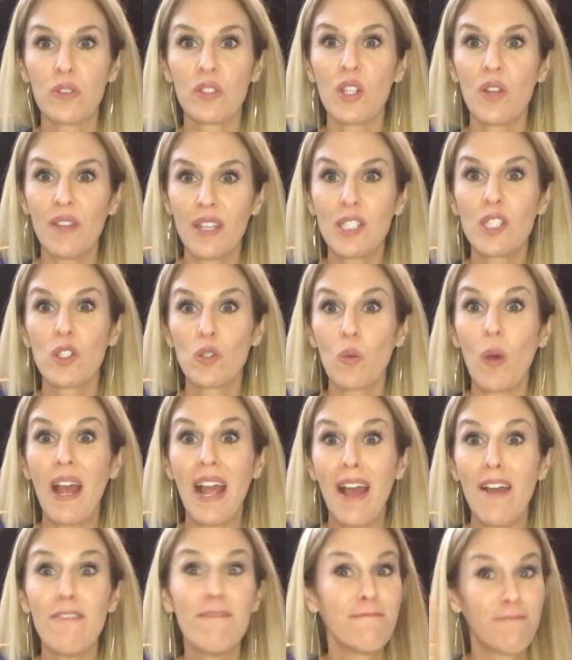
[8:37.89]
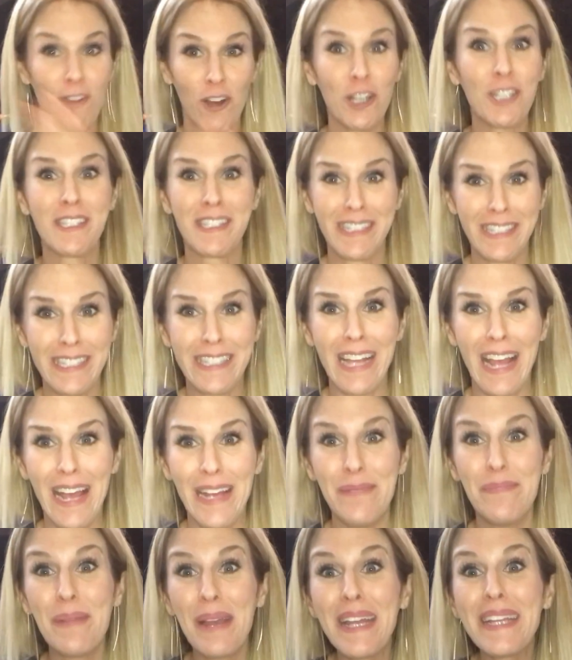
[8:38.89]
So this is why I first
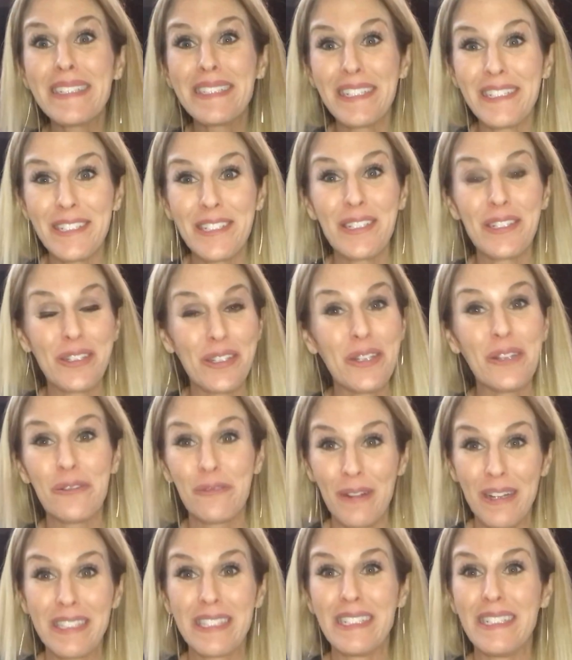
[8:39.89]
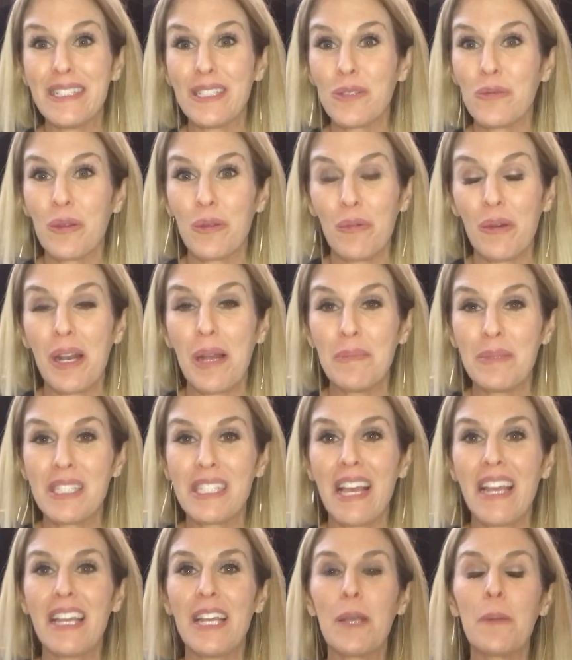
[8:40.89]
said pay attention to your resonance with what I'm
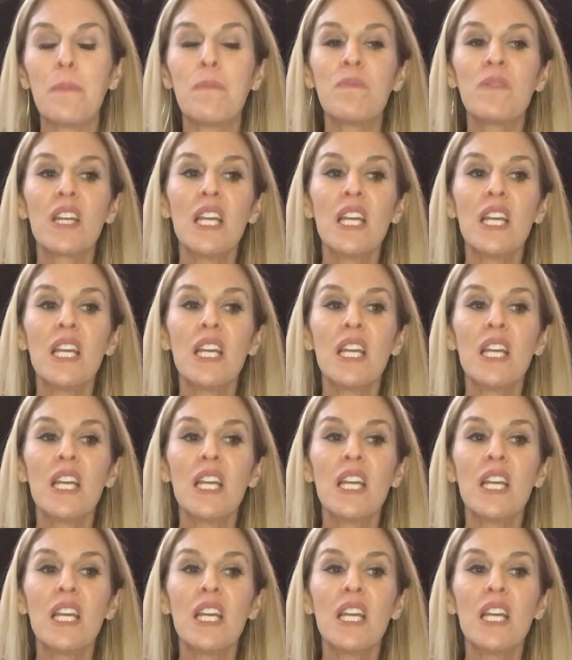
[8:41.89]
saying.